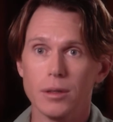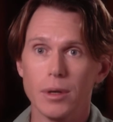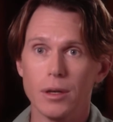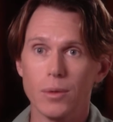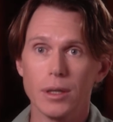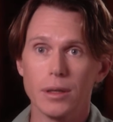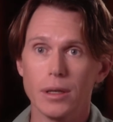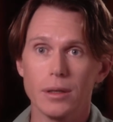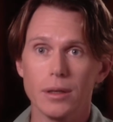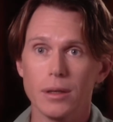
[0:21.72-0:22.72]
the amount of weight
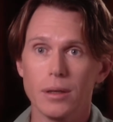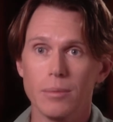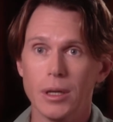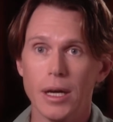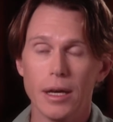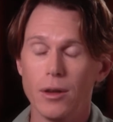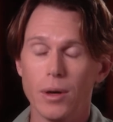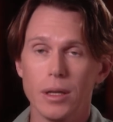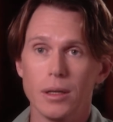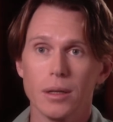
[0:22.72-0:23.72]
that I did. I mean, I had
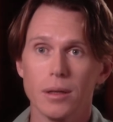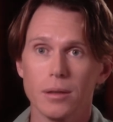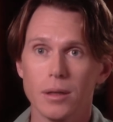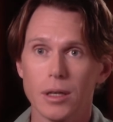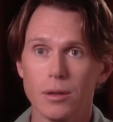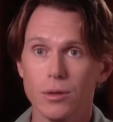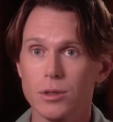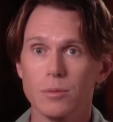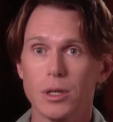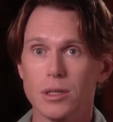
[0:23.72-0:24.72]
no idea I could
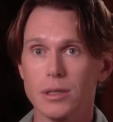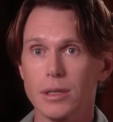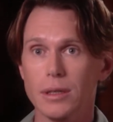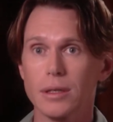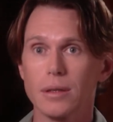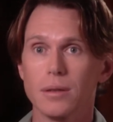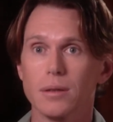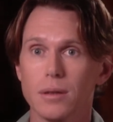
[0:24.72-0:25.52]
lose as much as I did.